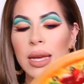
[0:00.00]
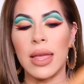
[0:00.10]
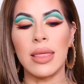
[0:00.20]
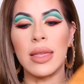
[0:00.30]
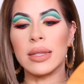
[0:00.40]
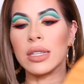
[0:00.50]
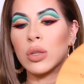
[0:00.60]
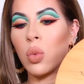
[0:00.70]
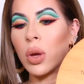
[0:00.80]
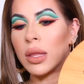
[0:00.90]
and this is
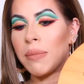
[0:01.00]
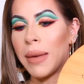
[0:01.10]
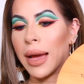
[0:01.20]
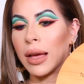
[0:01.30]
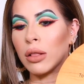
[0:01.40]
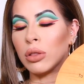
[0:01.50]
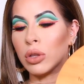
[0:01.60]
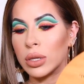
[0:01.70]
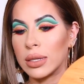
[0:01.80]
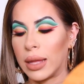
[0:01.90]
what the back looks